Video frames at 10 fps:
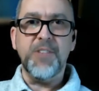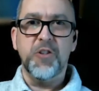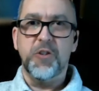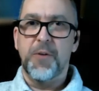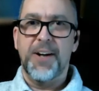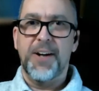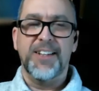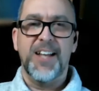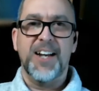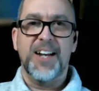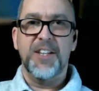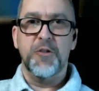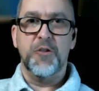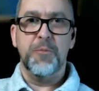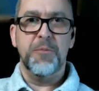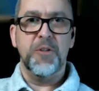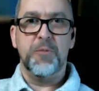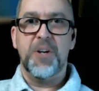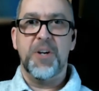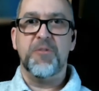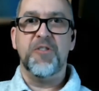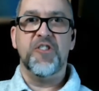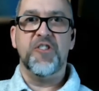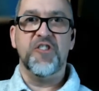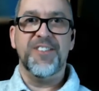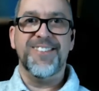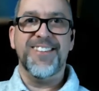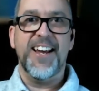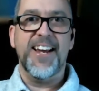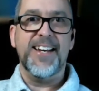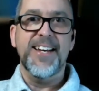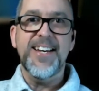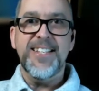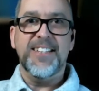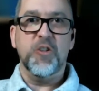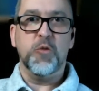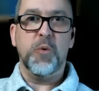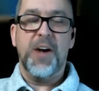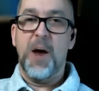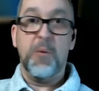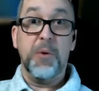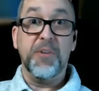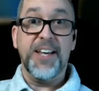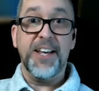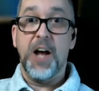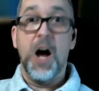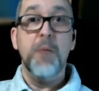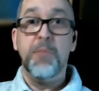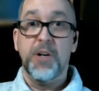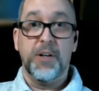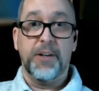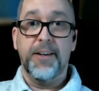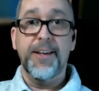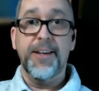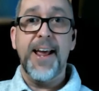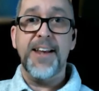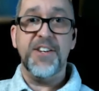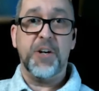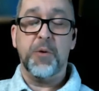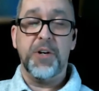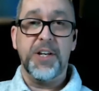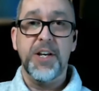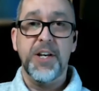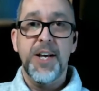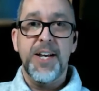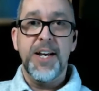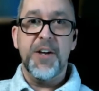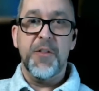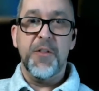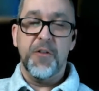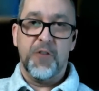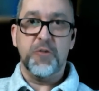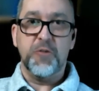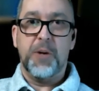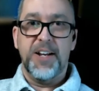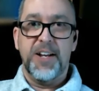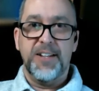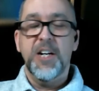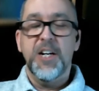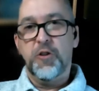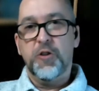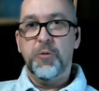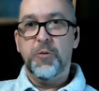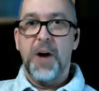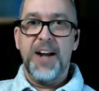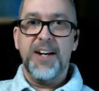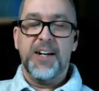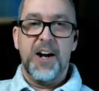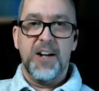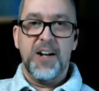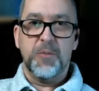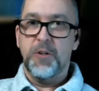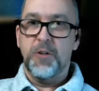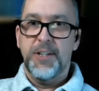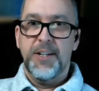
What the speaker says: correct a lot of those misperceptions, just to say this is how we would get a book in antiquity in the first place. To write a gospel,